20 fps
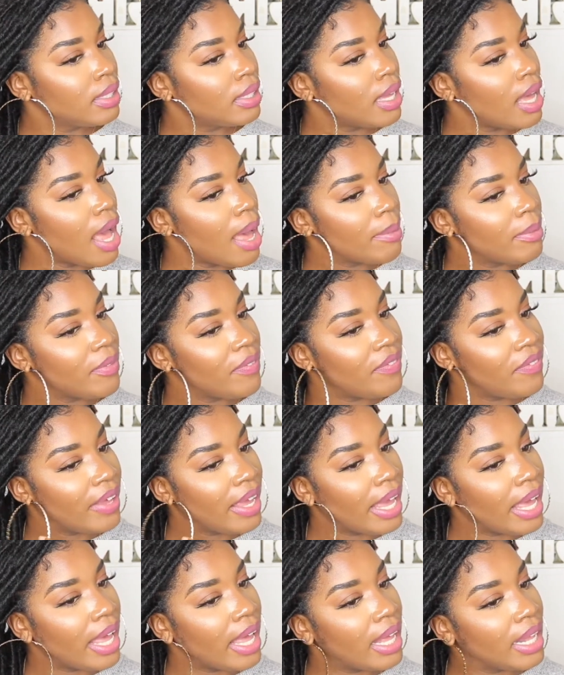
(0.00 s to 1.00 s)
I'm a
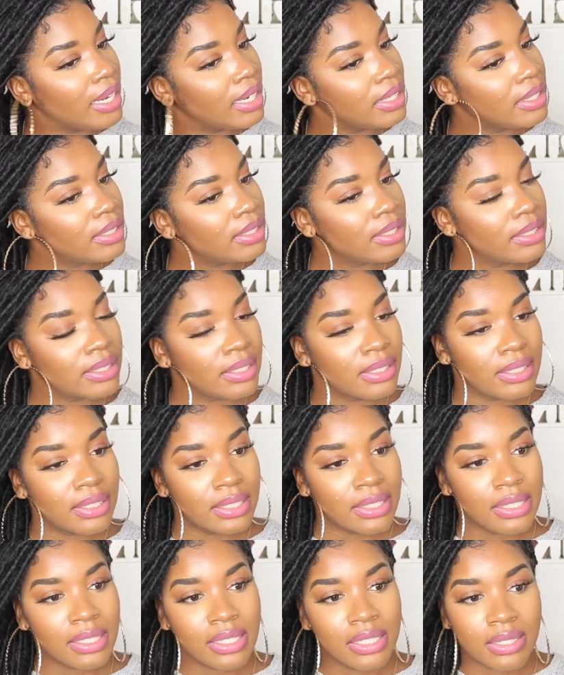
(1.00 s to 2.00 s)
fan.
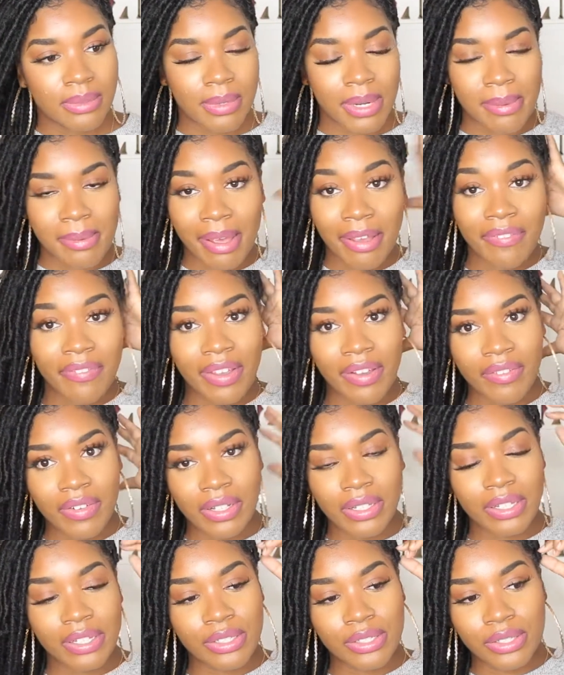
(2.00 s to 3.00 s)
One of my
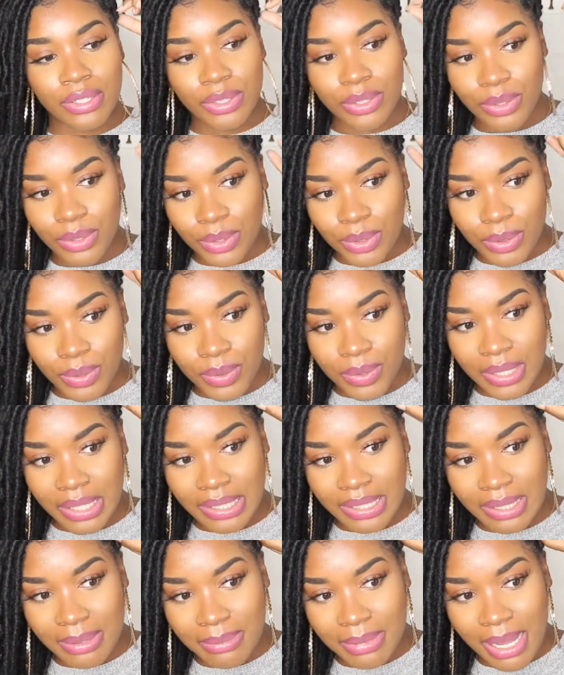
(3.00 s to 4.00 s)
favorite looks to do,
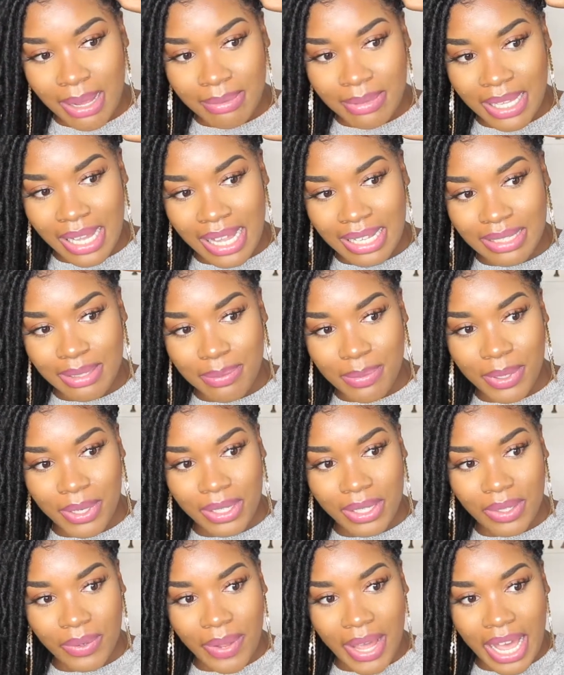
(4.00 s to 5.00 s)
and sometimes I like to put
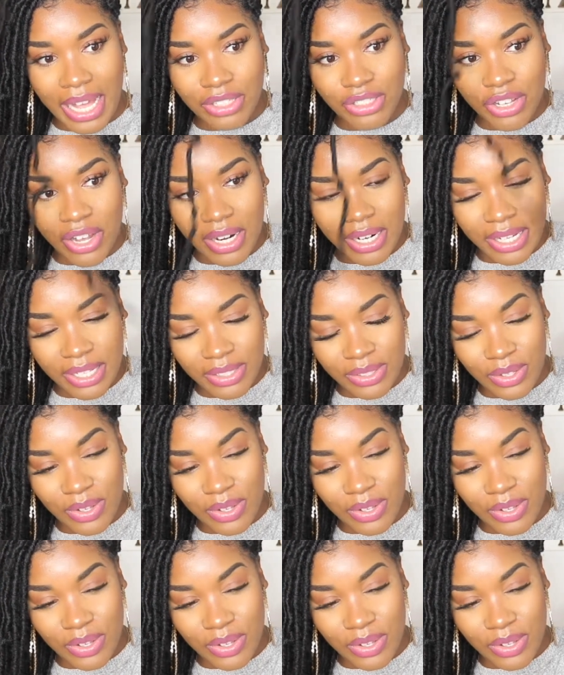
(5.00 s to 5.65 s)
a little edge on it.